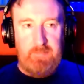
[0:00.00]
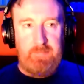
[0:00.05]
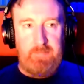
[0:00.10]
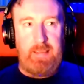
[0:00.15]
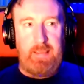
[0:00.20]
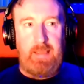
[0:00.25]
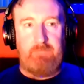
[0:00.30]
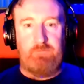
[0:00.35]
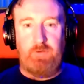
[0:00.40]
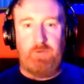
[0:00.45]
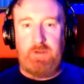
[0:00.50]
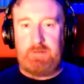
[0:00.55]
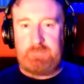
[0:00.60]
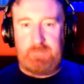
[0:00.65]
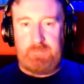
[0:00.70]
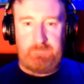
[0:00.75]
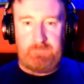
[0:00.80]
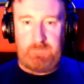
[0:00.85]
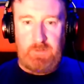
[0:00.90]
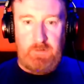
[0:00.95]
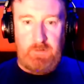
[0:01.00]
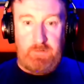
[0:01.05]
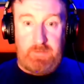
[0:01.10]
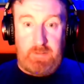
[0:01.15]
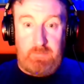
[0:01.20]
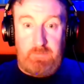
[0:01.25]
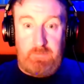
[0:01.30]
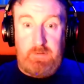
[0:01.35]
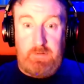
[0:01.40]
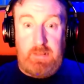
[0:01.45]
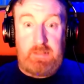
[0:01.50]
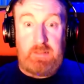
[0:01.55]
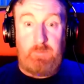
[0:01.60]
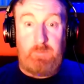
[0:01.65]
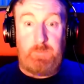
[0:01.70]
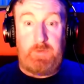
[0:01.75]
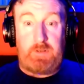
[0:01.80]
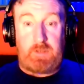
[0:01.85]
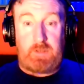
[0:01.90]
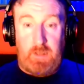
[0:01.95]
They have work that, you know, you can end
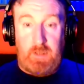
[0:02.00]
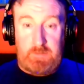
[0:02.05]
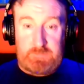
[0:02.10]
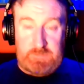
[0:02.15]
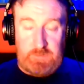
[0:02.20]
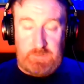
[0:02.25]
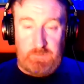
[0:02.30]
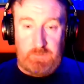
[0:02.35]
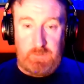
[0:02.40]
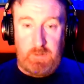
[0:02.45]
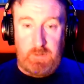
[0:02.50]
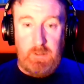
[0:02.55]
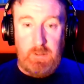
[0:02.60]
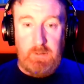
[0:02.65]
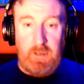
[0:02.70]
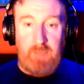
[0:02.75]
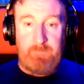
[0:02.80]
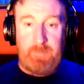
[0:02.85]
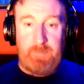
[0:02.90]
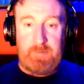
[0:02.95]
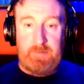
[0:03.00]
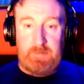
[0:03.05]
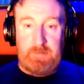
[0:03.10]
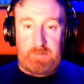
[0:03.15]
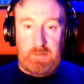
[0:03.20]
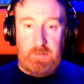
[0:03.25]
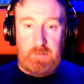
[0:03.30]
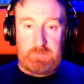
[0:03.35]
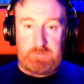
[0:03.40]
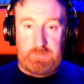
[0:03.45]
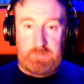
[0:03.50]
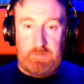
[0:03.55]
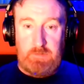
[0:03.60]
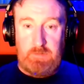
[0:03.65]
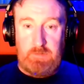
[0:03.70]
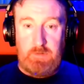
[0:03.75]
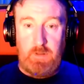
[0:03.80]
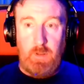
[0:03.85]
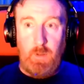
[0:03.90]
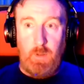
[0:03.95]
up in a cartoon. I've been in a
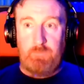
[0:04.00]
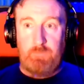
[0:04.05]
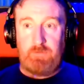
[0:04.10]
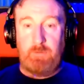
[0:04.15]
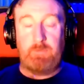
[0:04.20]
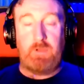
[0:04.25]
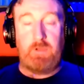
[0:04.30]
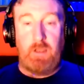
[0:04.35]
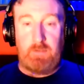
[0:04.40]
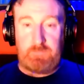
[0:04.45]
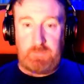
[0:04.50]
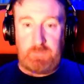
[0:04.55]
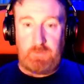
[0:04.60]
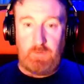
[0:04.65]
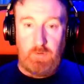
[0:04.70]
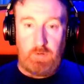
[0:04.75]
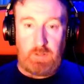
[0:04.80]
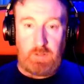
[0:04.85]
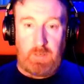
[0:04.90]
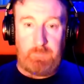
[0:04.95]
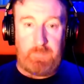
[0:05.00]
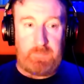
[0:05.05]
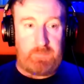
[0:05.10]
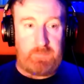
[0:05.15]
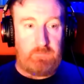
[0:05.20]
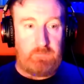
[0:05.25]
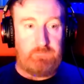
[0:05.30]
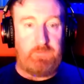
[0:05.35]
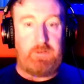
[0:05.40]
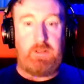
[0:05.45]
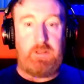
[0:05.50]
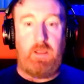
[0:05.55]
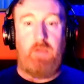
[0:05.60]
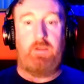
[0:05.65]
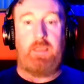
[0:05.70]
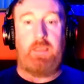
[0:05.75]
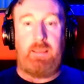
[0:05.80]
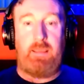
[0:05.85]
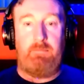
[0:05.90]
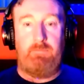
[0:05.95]
cartoon from Casting Call Club. They do video
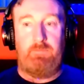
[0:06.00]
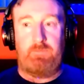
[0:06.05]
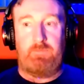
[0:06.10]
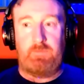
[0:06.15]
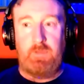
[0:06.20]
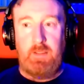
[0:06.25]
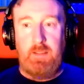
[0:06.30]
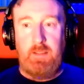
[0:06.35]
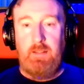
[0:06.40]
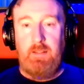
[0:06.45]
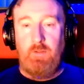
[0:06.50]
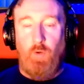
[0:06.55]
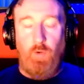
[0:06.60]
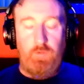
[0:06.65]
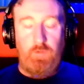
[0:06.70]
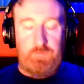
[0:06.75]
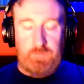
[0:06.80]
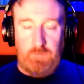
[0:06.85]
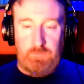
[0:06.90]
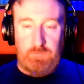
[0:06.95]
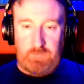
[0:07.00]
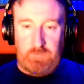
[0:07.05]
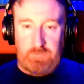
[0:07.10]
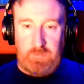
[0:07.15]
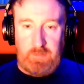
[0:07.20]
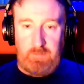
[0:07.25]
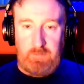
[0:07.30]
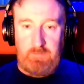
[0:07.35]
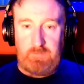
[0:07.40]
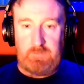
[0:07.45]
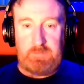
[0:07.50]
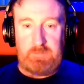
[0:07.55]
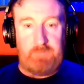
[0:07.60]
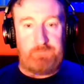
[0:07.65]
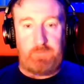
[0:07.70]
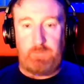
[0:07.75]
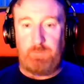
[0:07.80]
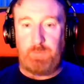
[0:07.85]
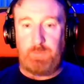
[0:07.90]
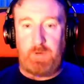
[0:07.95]
games, all sorts of things, and
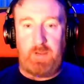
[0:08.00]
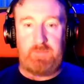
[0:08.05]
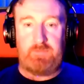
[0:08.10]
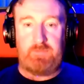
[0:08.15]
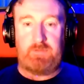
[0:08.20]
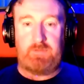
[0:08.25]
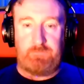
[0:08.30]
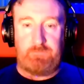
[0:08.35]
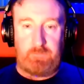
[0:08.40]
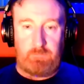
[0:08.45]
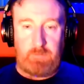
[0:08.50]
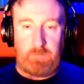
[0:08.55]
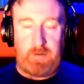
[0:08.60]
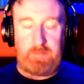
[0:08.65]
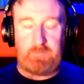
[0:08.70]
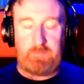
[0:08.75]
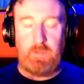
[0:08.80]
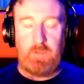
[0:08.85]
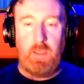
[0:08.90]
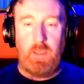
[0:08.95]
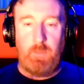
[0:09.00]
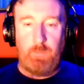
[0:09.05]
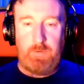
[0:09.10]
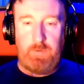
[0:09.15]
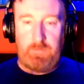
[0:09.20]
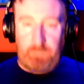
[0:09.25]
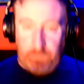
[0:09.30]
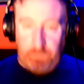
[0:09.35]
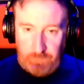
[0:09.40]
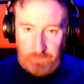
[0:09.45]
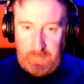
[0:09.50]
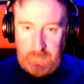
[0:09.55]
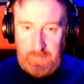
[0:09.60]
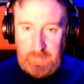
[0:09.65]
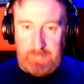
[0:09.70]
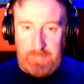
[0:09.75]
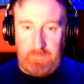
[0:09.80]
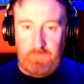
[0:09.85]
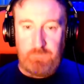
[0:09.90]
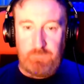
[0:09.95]
different prices, different rates, but it's
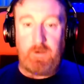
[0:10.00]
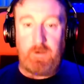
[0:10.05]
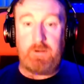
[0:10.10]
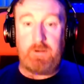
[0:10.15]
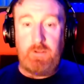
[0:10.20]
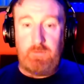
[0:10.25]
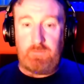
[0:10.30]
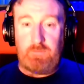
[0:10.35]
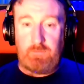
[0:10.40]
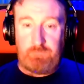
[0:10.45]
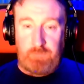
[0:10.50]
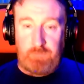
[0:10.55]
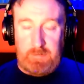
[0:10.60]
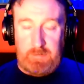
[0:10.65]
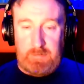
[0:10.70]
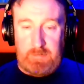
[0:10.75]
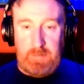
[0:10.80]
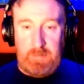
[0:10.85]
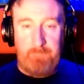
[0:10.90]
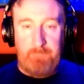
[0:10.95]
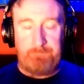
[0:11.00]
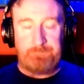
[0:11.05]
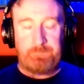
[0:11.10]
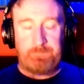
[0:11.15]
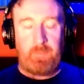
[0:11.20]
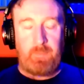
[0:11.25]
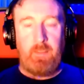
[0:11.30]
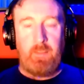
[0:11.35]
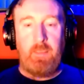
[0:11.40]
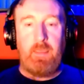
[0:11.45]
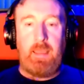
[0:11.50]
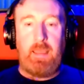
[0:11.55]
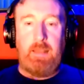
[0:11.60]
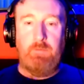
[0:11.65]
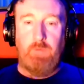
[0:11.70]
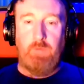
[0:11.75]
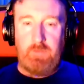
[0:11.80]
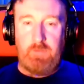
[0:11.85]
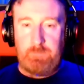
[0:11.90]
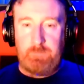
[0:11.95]
free and it's very user-friendly.
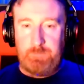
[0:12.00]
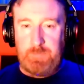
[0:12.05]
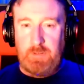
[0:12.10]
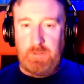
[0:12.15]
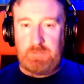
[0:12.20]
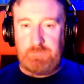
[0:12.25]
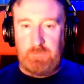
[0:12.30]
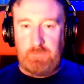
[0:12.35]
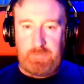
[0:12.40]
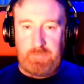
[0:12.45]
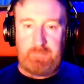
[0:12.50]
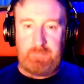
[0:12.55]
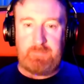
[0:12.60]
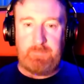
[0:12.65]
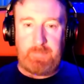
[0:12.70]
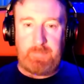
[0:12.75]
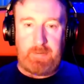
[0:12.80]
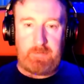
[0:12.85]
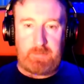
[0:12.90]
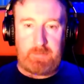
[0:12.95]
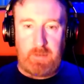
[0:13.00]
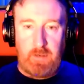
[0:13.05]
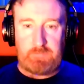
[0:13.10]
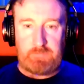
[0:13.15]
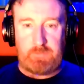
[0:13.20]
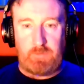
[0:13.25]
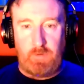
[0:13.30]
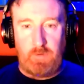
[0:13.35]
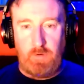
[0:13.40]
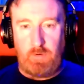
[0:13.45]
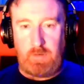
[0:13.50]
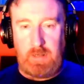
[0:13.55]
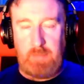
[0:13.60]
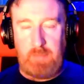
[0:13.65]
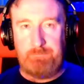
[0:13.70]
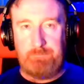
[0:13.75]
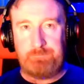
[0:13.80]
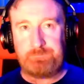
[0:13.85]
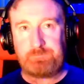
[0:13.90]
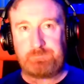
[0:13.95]
And one of the beautiful things about Casting Call Club,